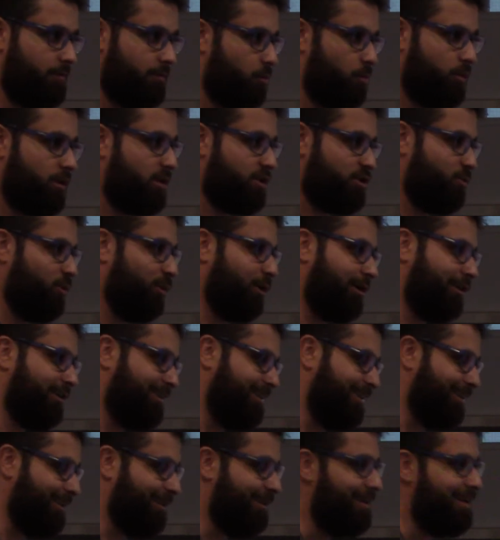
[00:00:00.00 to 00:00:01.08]
Dhuka doesn't work.
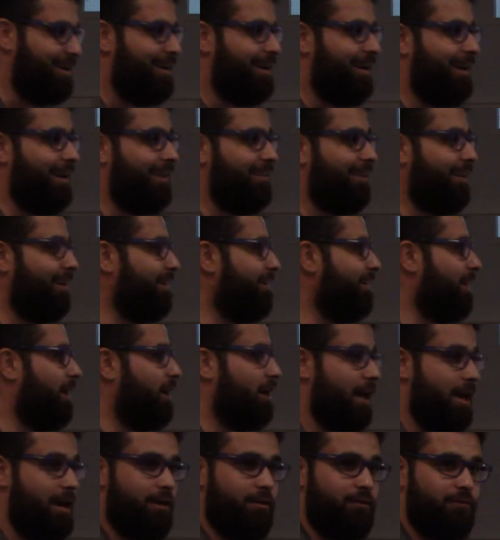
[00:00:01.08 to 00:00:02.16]
And then
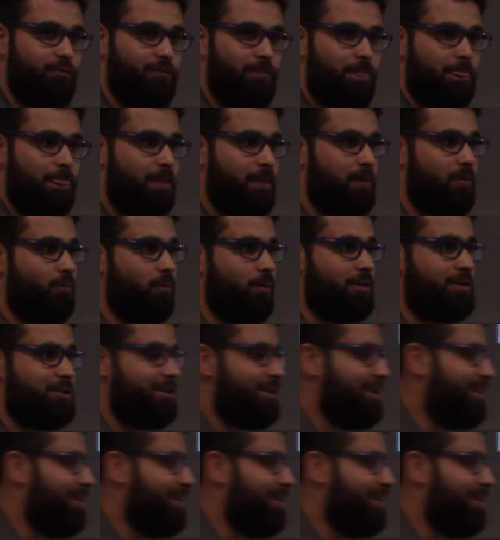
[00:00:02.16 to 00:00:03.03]
al-alif was